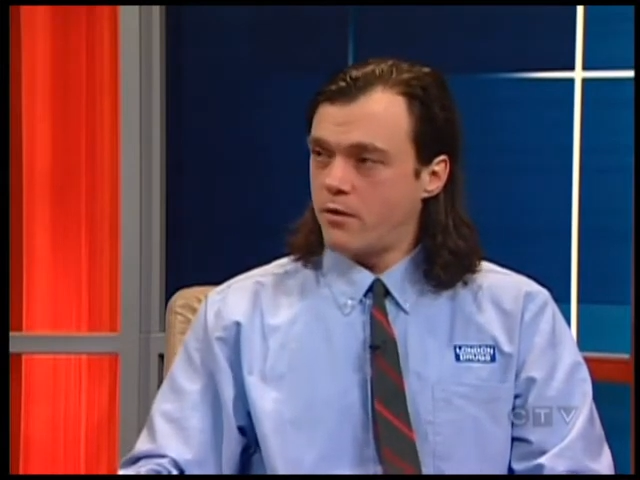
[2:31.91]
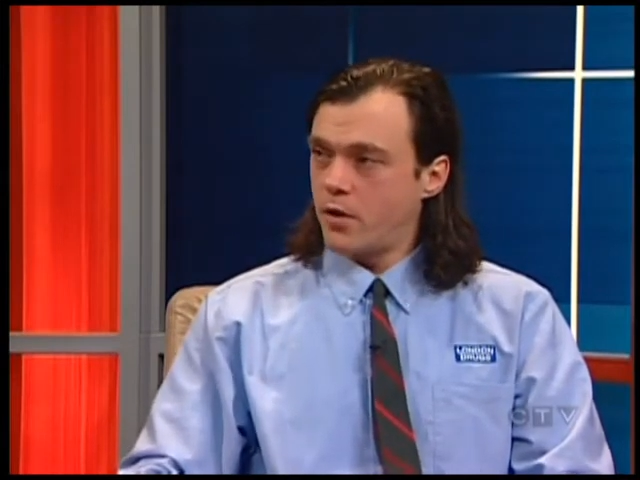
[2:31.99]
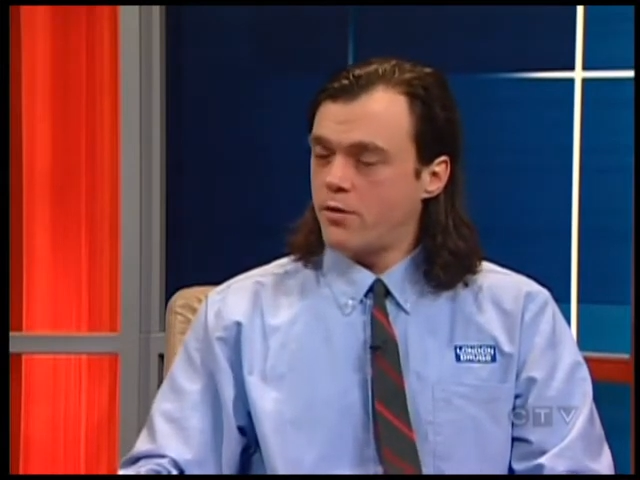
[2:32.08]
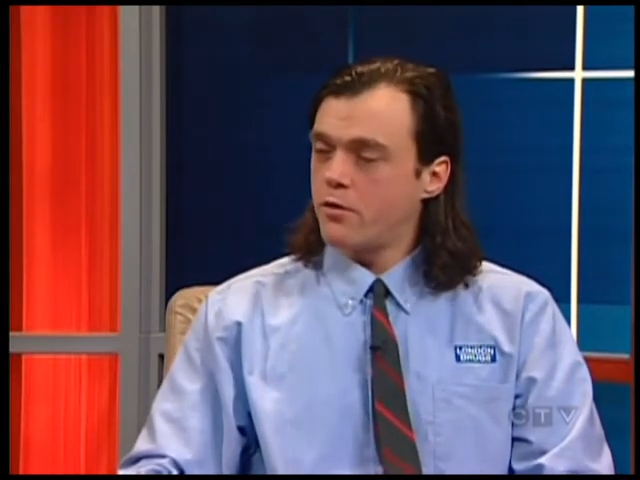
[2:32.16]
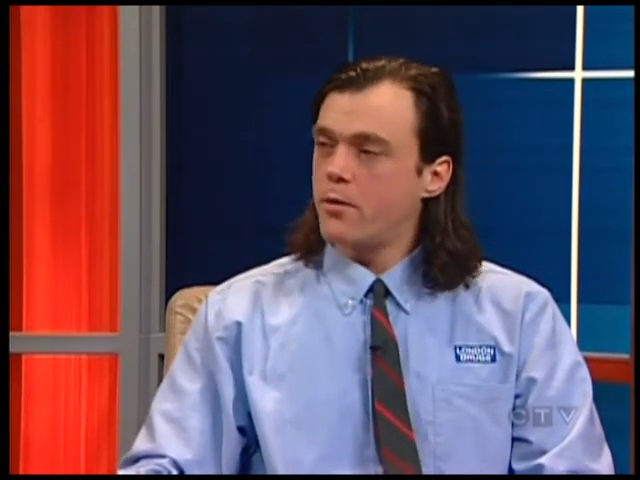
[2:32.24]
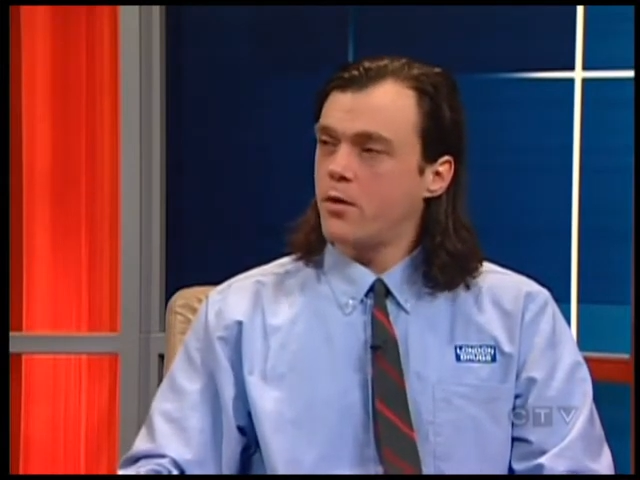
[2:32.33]
have
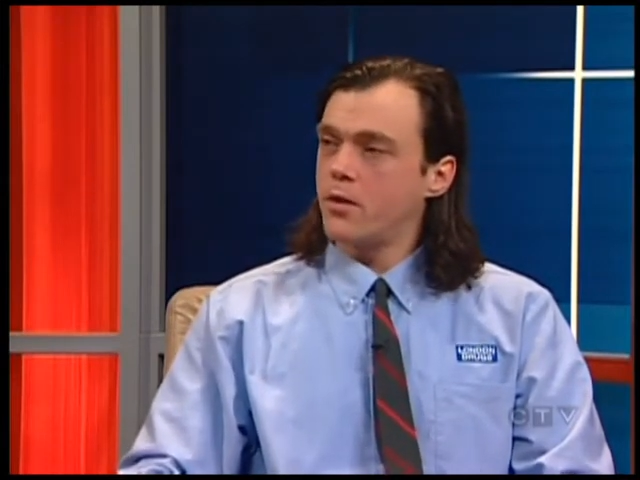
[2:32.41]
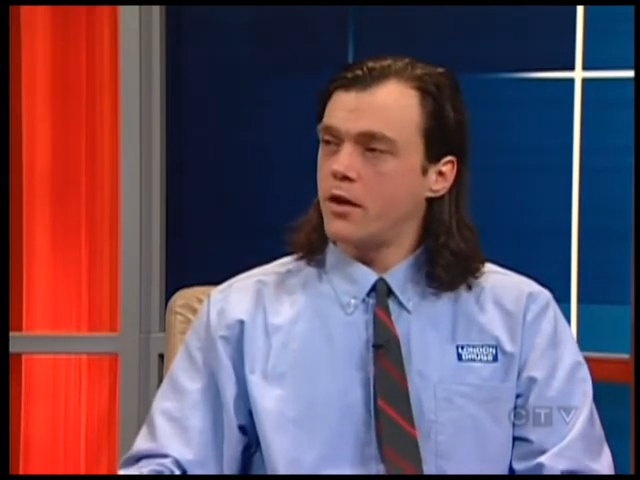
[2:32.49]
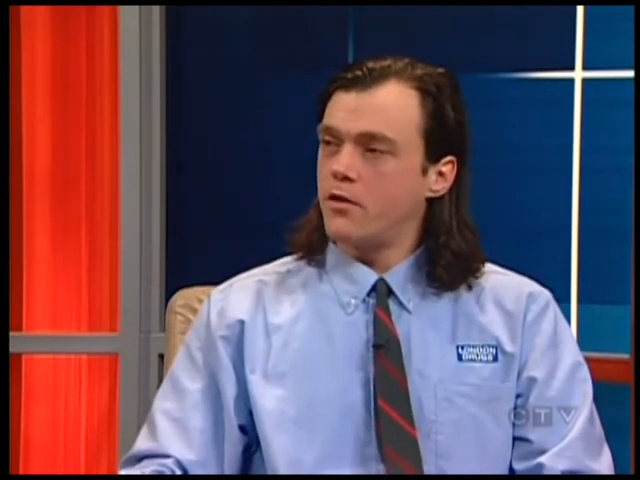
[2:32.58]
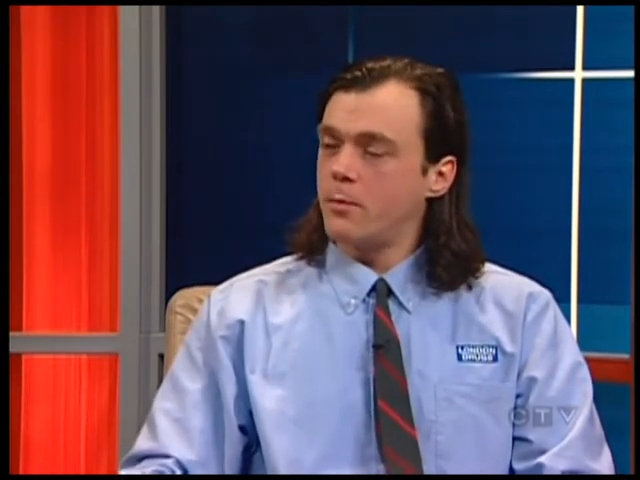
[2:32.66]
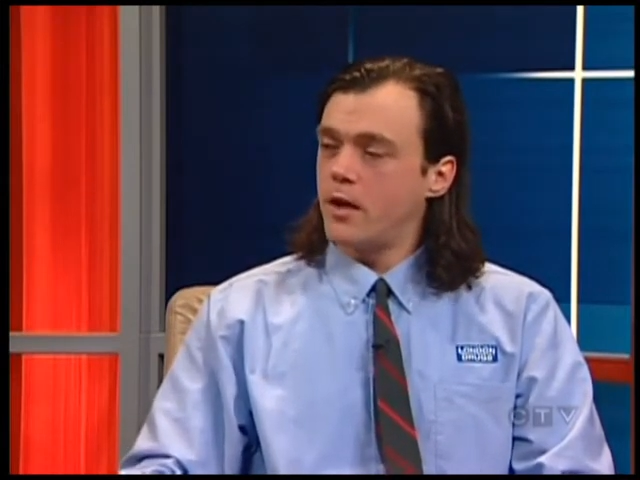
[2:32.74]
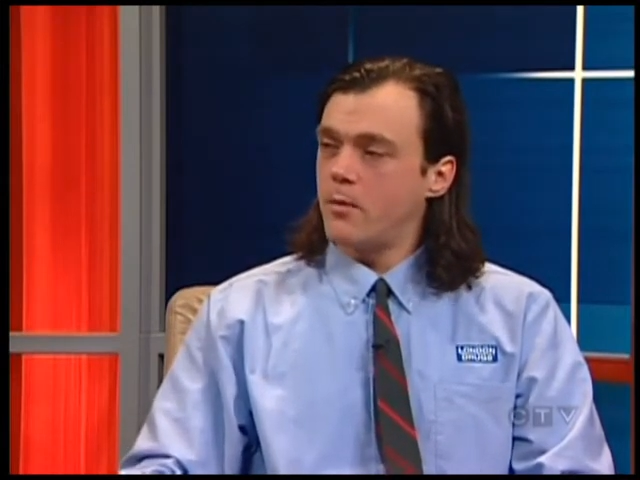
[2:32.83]
also been
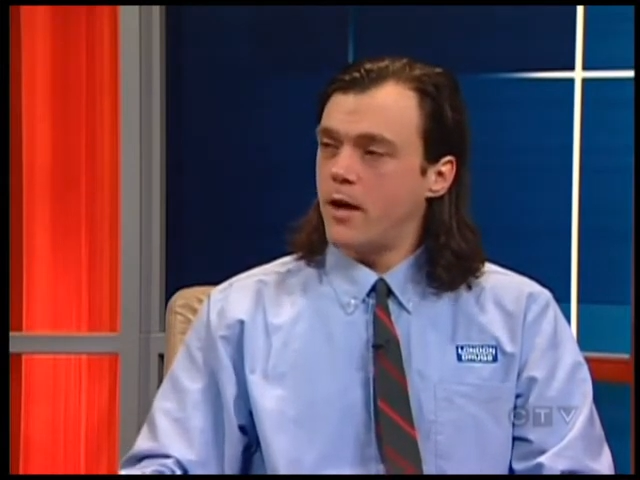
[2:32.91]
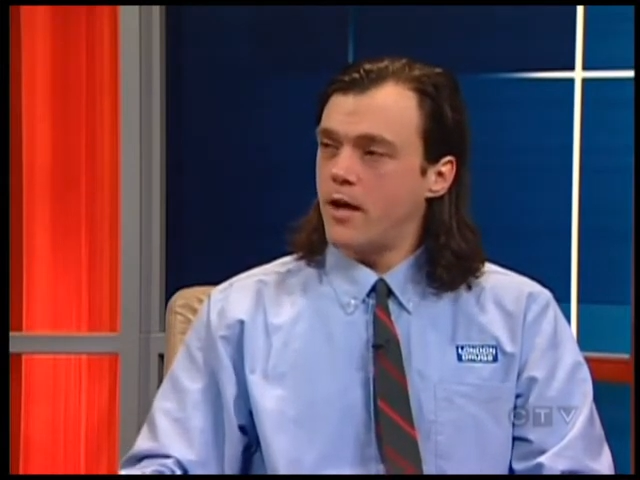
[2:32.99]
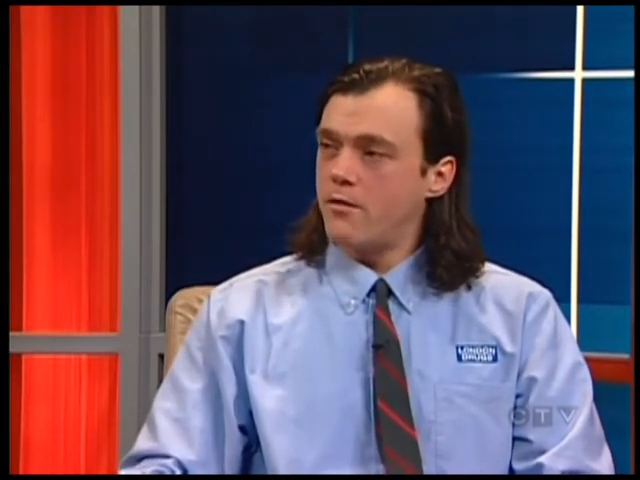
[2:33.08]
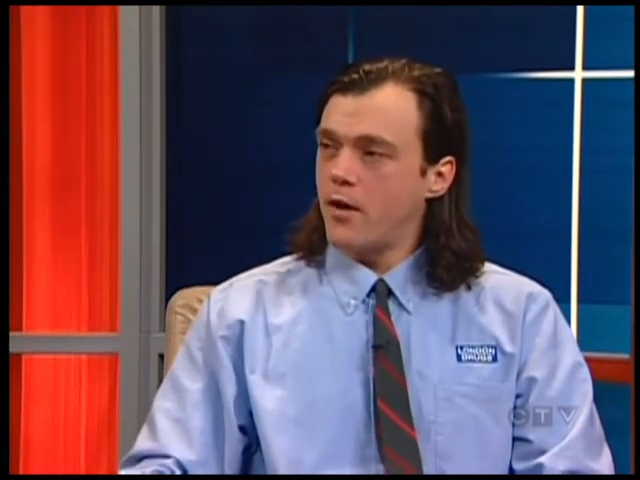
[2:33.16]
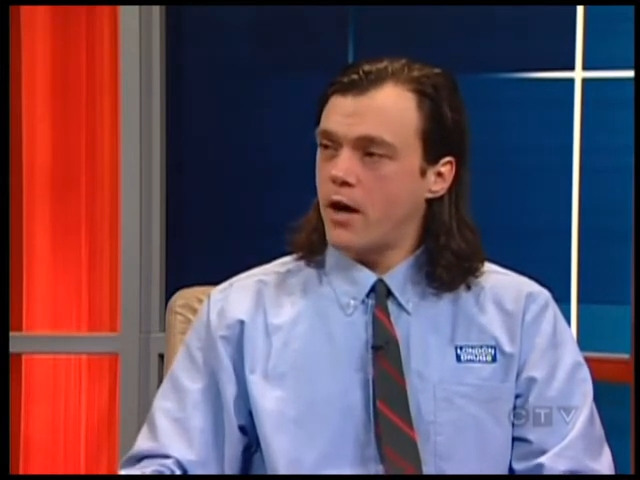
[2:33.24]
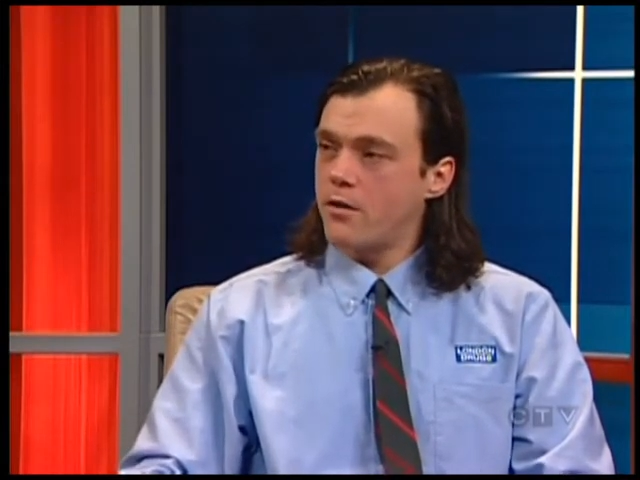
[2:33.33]
released by the
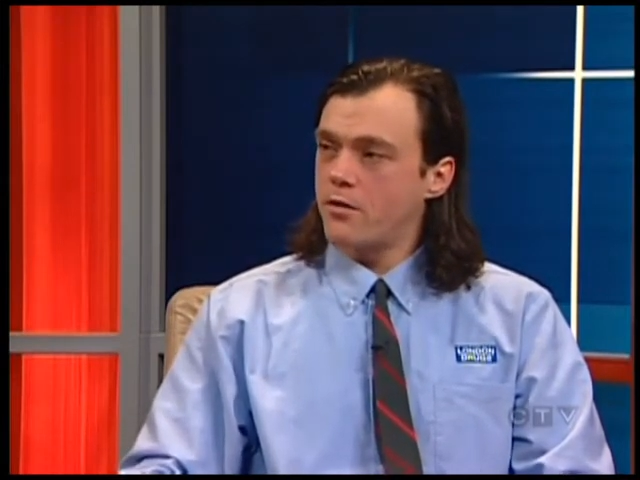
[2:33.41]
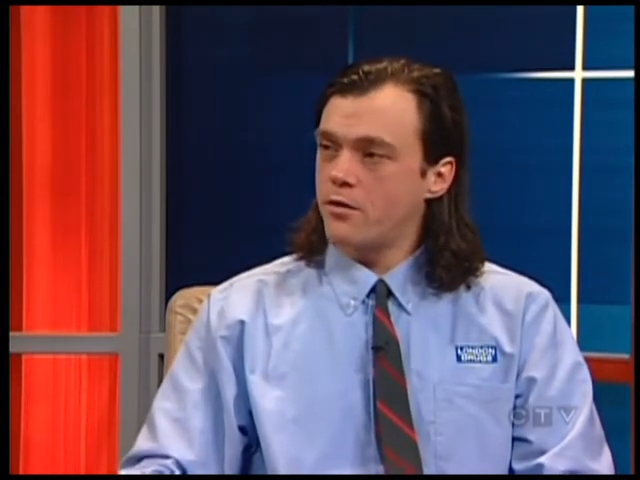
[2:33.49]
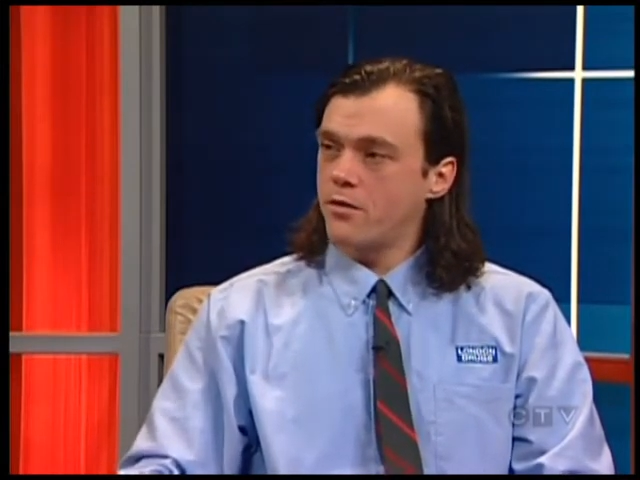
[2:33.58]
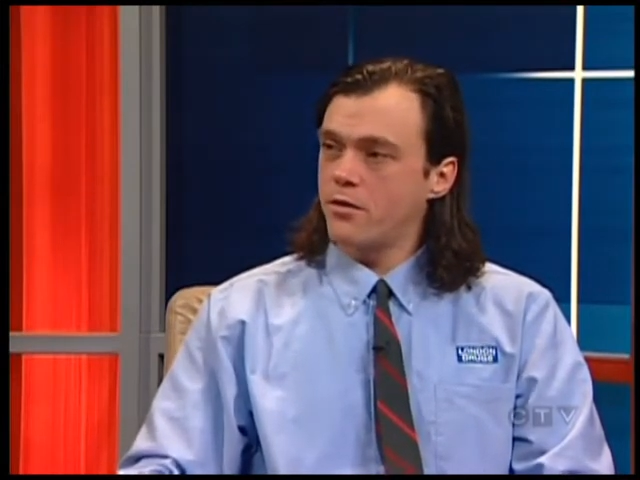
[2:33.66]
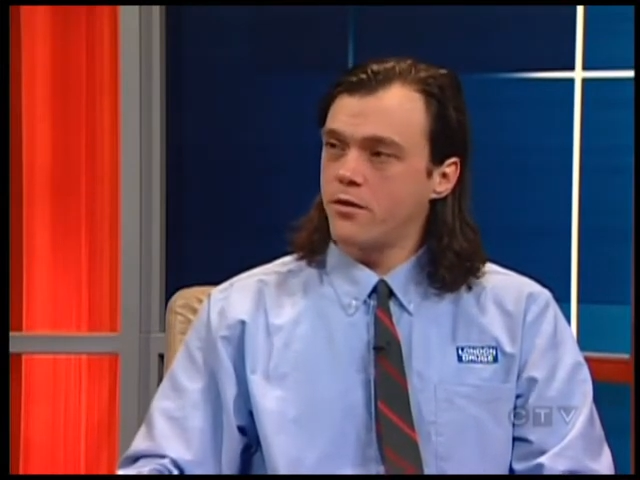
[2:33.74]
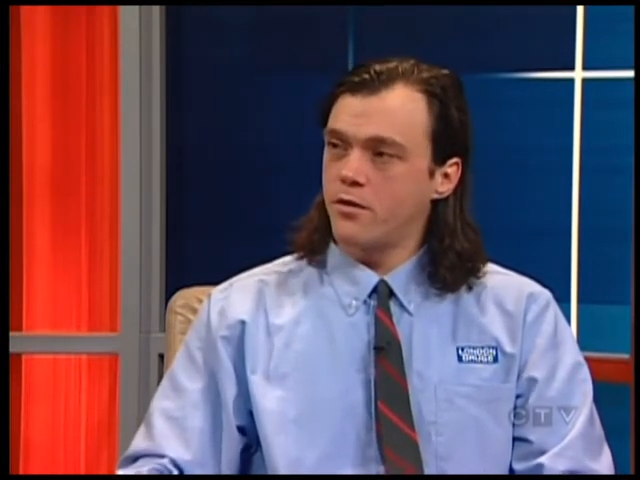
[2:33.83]
manufacturers.